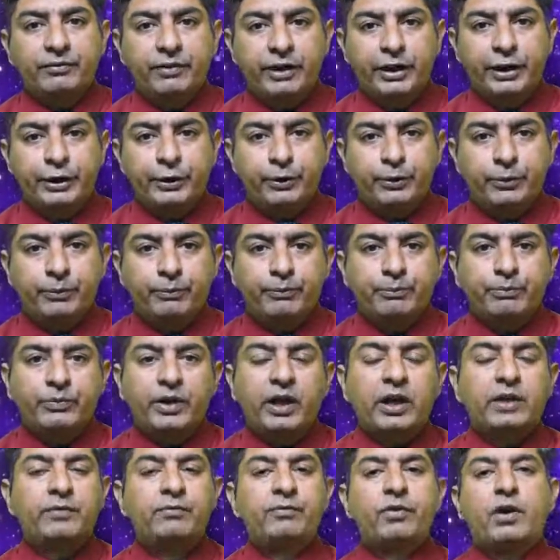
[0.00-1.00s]
video
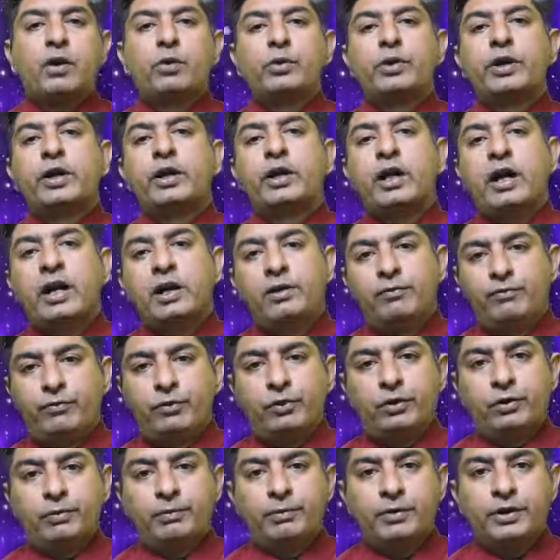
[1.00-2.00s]
and found it
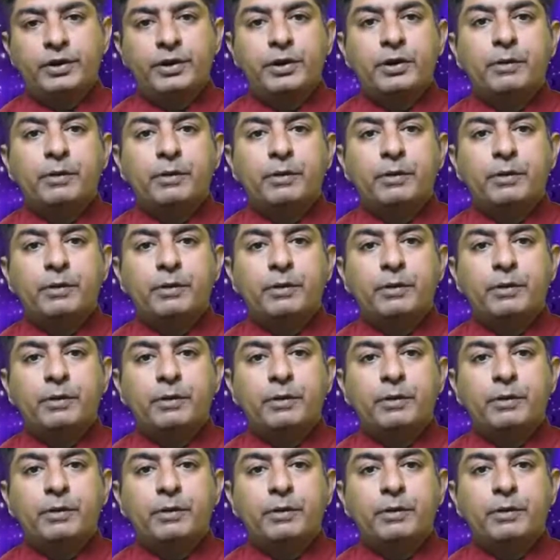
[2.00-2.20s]
helpful,